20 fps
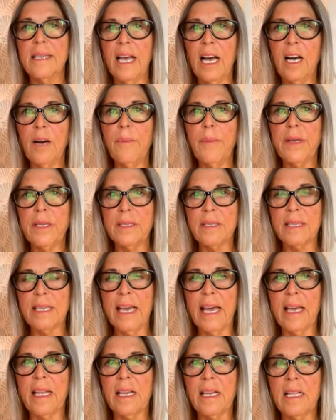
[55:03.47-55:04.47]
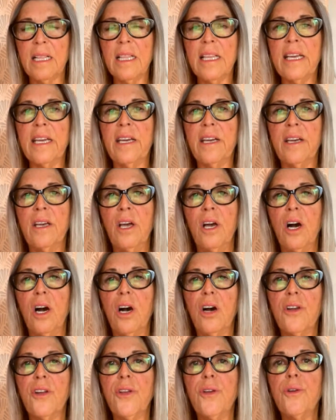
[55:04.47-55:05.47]
help us get clear
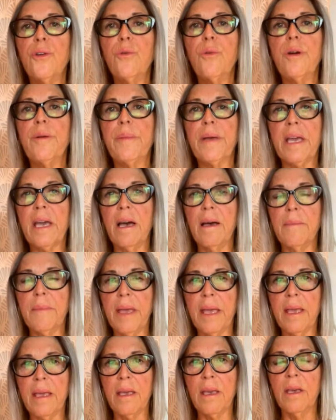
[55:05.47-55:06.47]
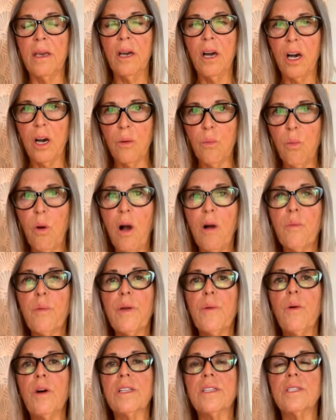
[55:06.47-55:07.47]
on who we're becoming, on what we
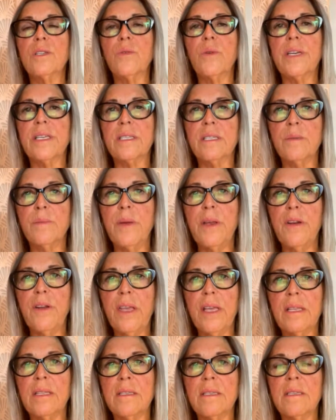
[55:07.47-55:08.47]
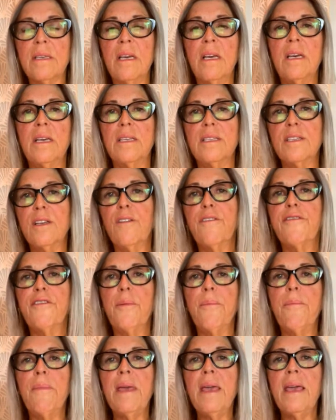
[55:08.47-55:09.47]
want to experience. So for
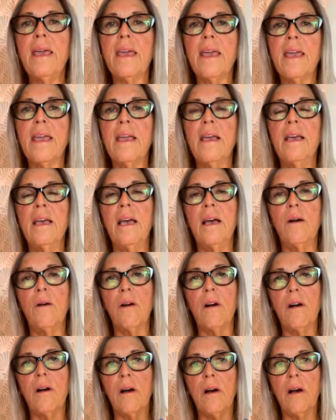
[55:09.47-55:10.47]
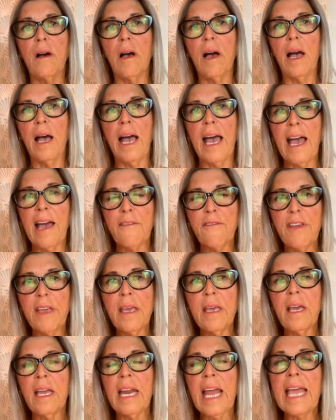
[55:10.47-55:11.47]
me,
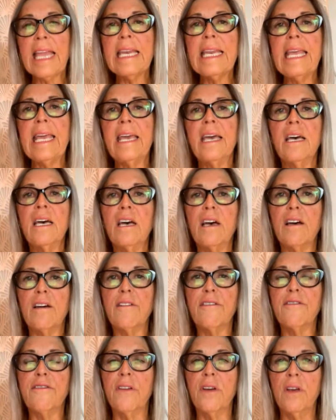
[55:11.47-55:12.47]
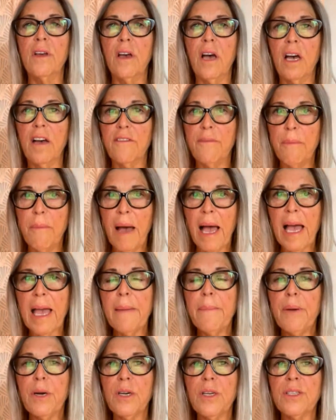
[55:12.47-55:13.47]
having an idea of
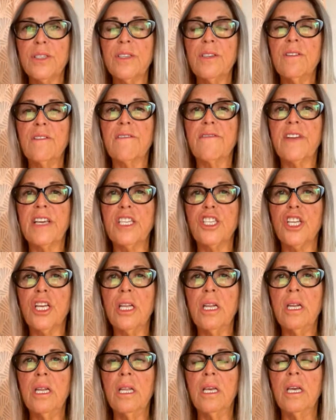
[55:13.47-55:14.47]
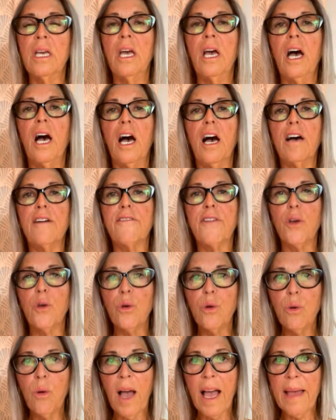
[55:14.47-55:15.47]
my personal vision, of
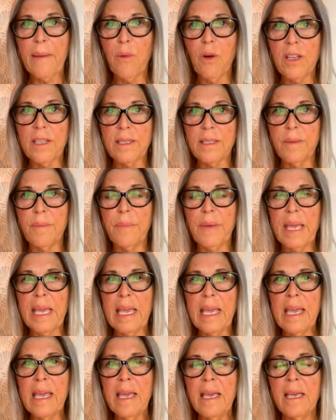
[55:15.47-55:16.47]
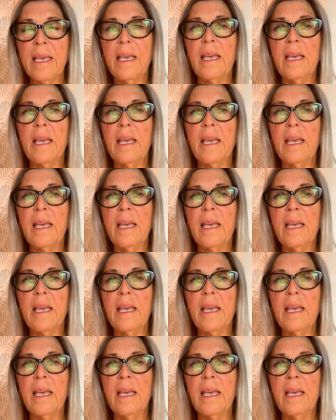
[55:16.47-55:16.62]
who I want to be,